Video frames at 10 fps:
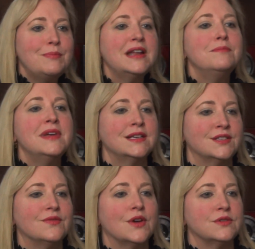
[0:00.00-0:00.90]
but a
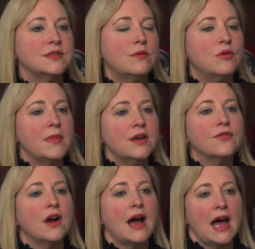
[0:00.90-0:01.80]
mix of those that will make
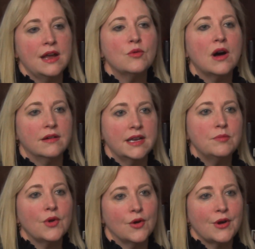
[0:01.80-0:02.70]
for a
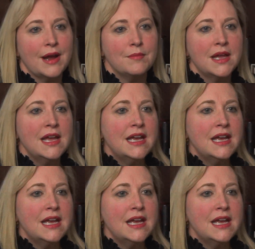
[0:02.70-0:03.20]
high-quality program.